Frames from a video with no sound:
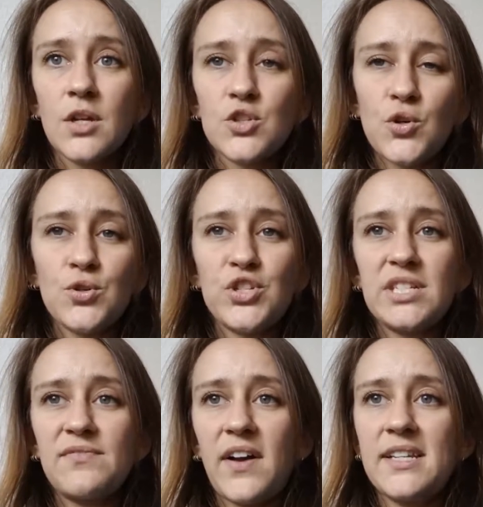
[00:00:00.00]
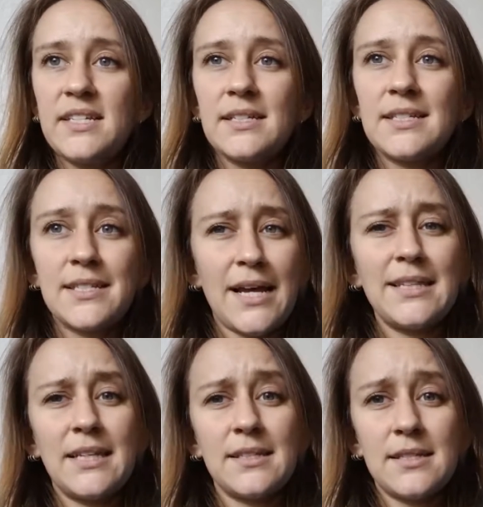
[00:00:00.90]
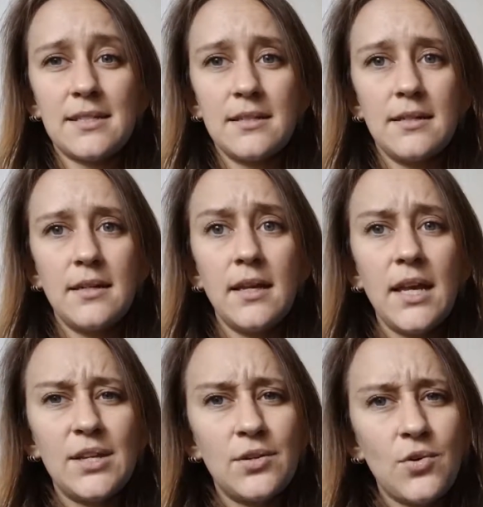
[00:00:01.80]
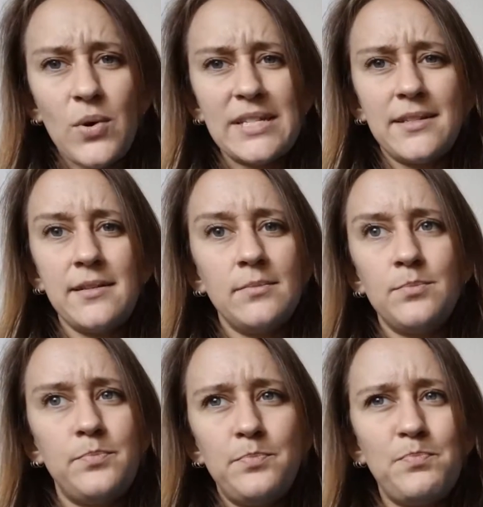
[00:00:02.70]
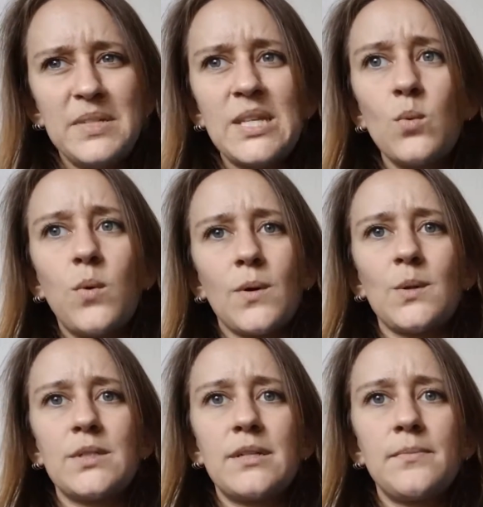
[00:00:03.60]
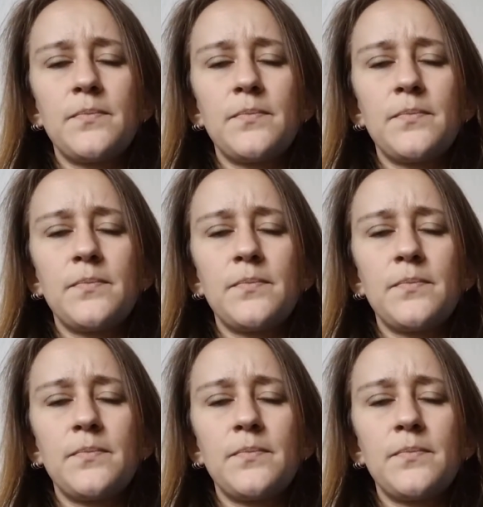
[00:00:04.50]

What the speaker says: Church is finding silence in a noisy, busy world.